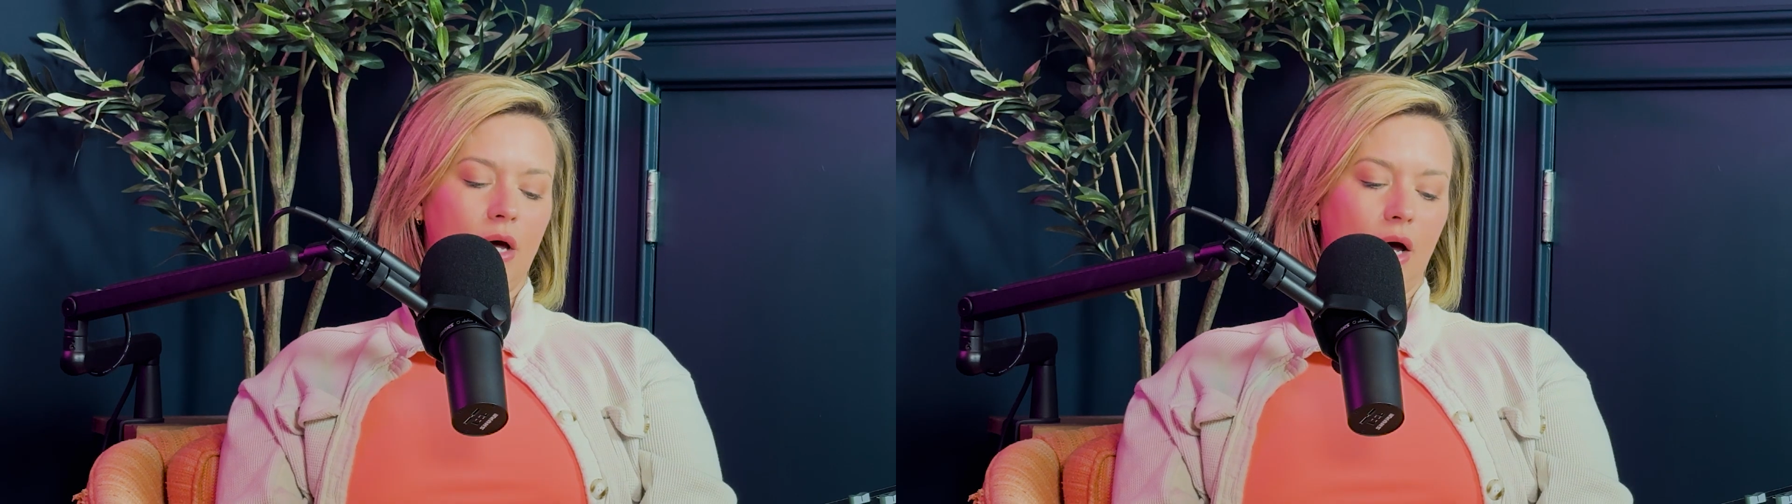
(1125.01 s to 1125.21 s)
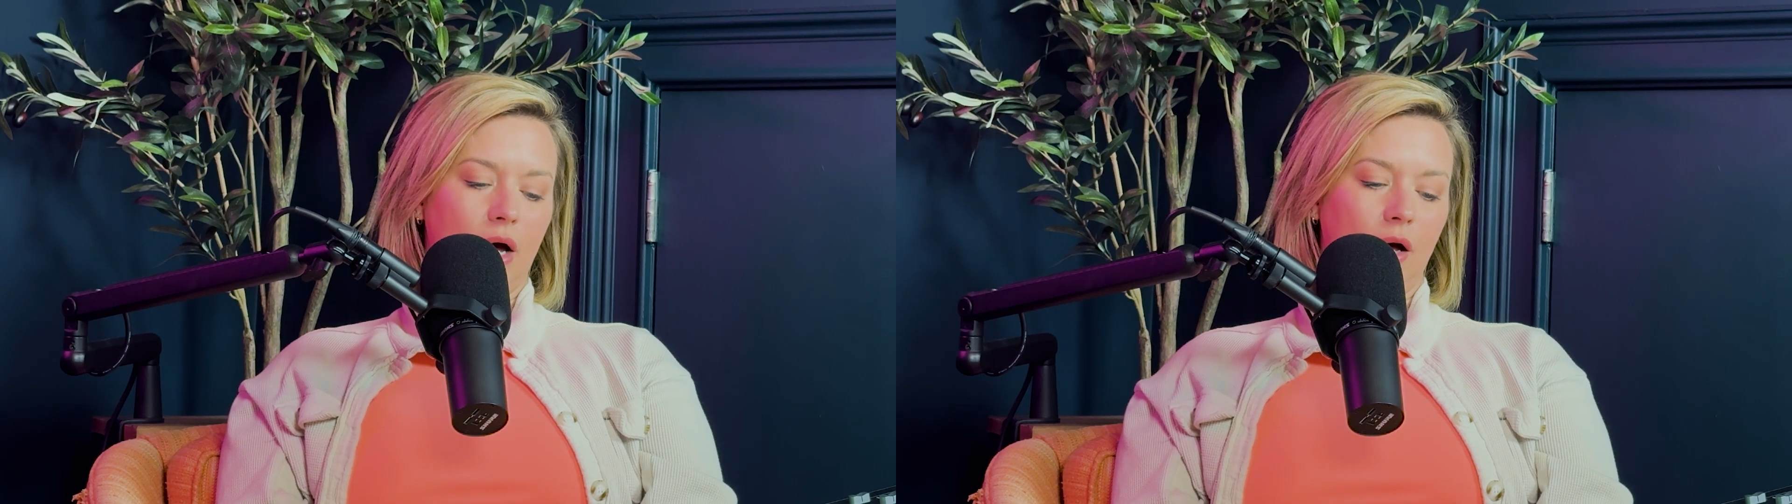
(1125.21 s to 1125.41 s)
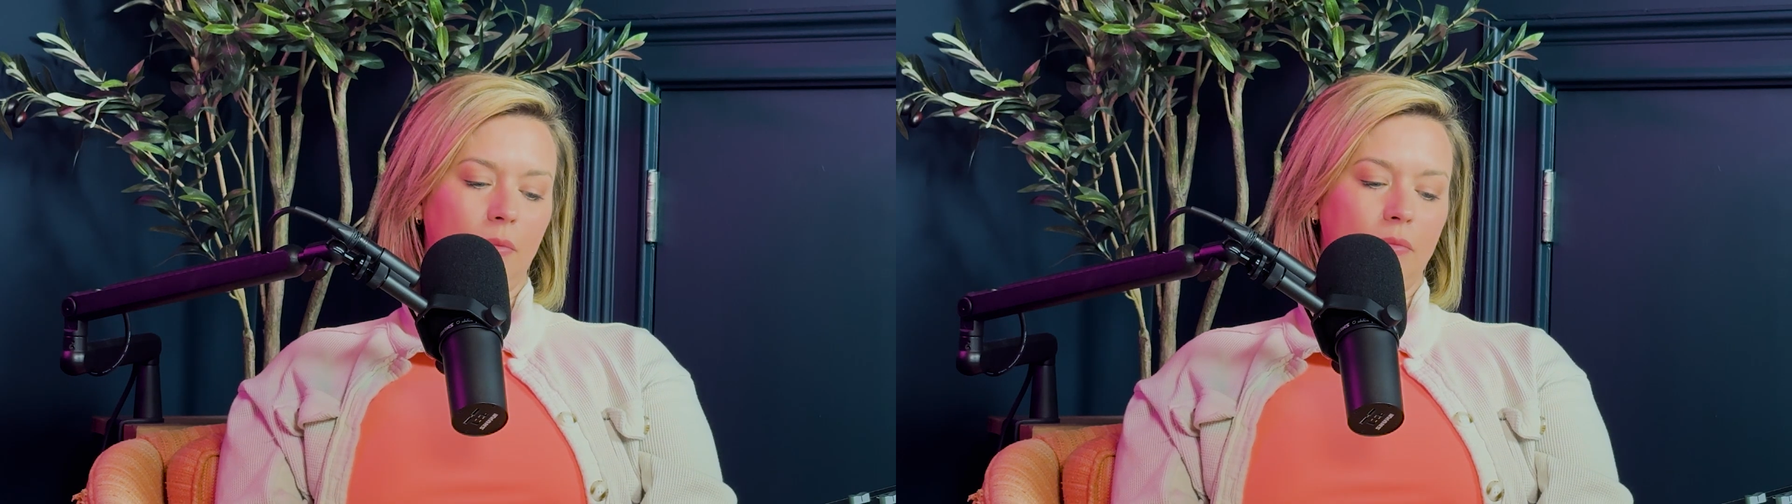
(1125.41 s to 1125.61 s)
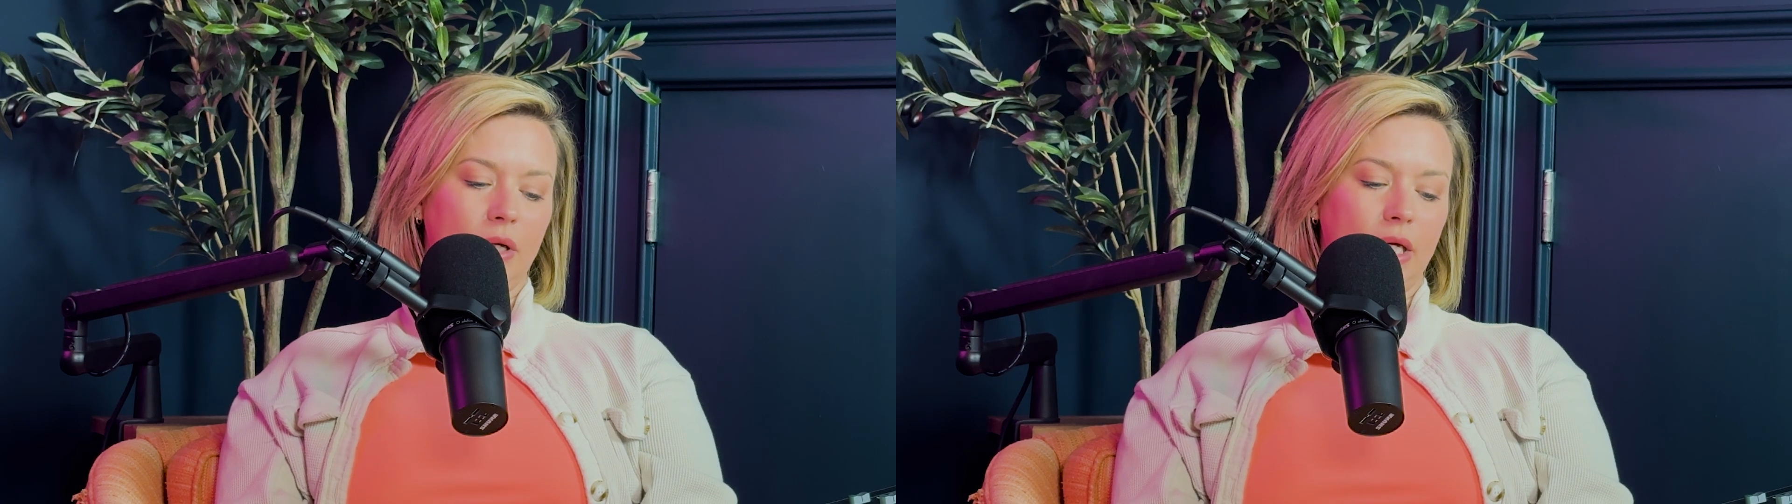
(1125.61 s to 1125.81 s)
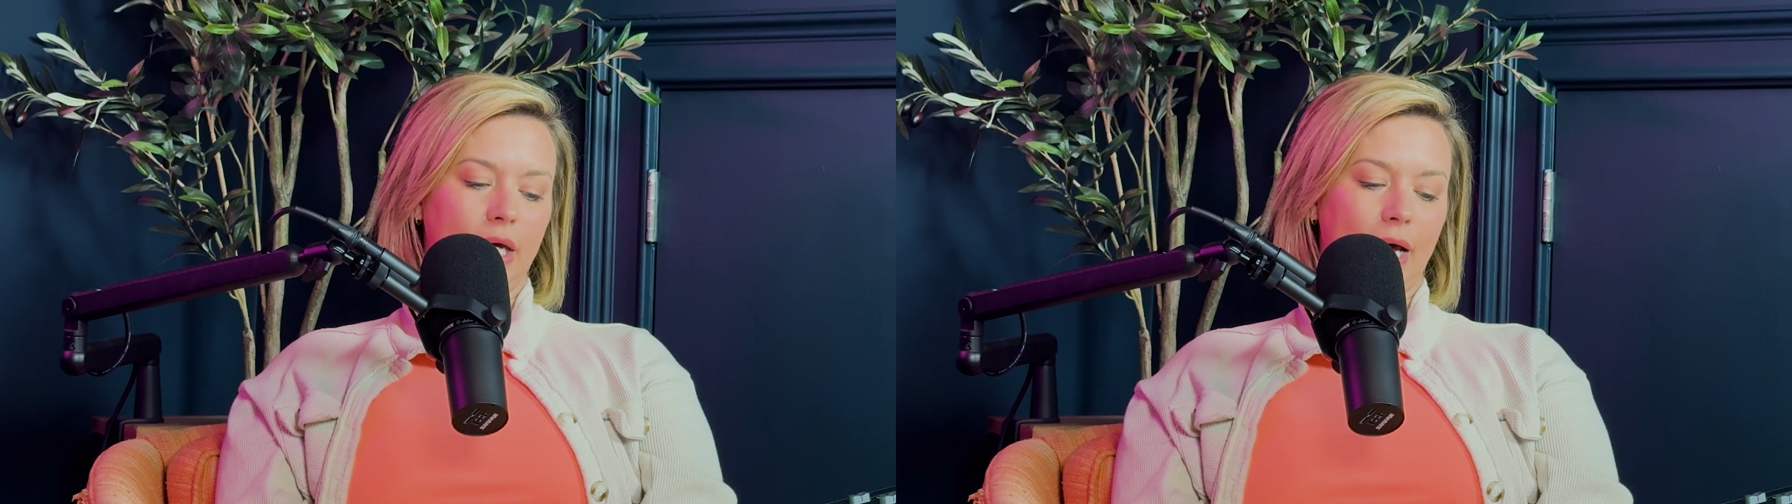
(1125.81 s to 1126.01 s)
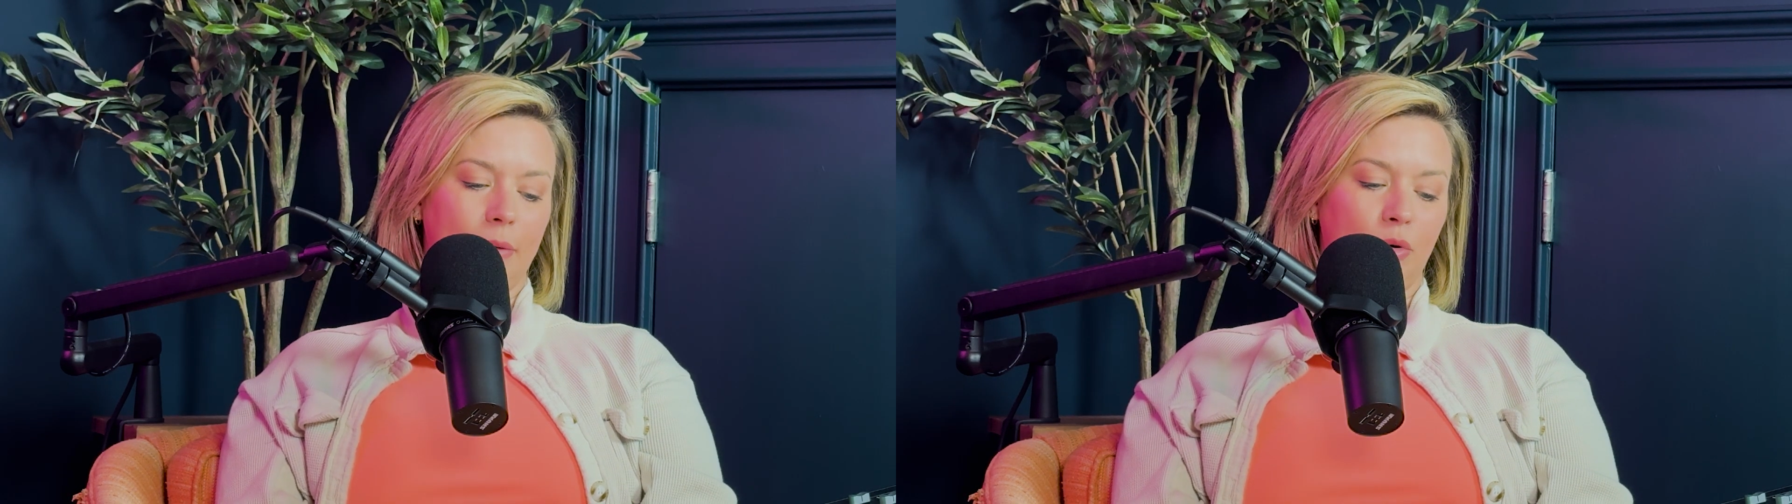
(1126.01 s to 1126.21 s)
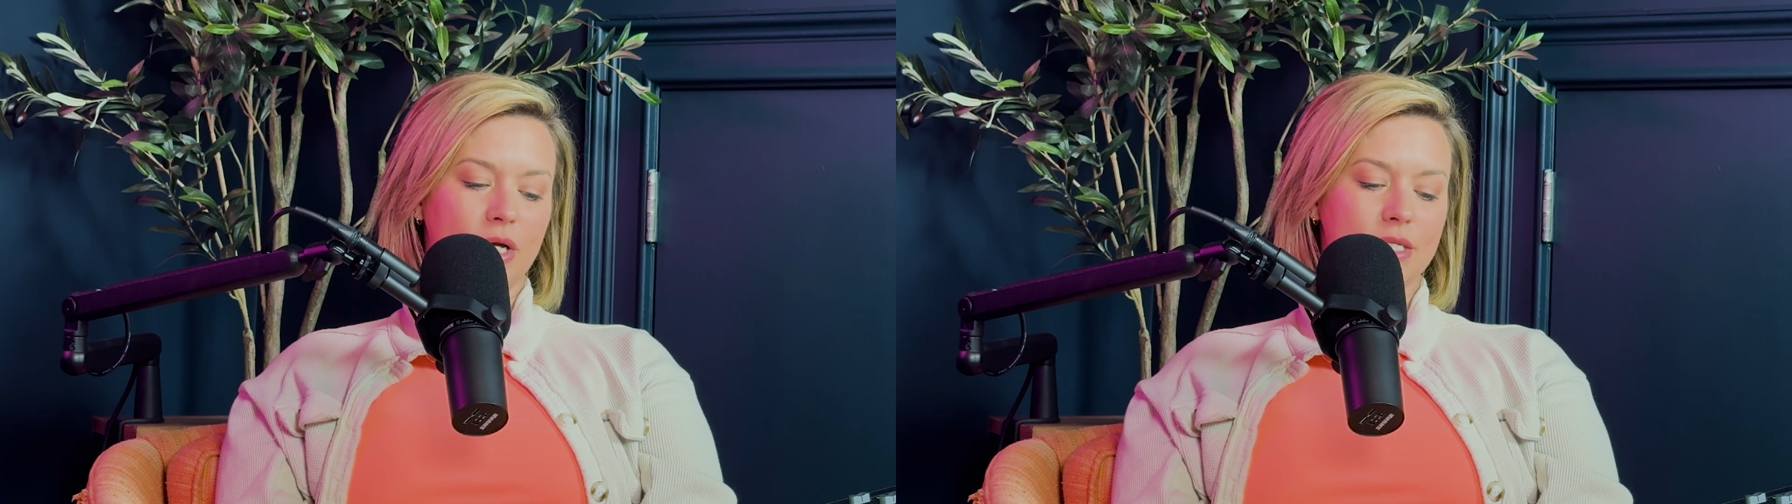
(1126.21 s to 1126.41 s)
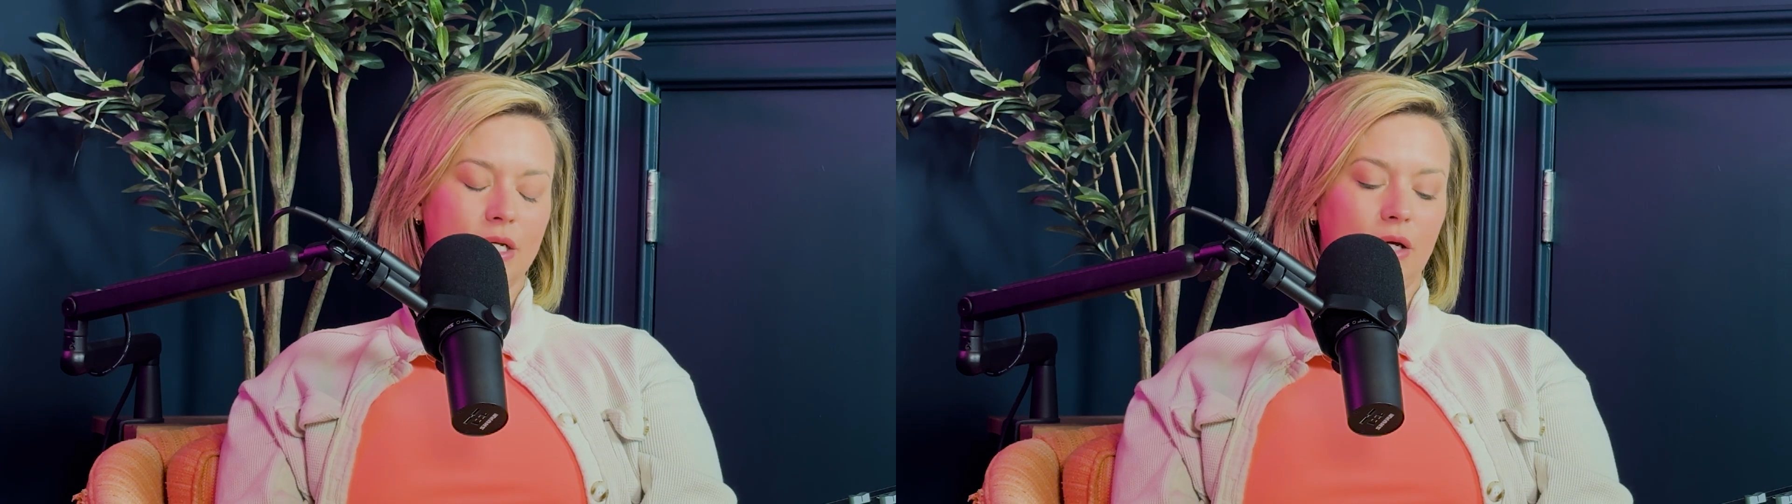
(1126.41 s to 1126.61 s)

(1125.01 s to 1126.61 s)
He had a present.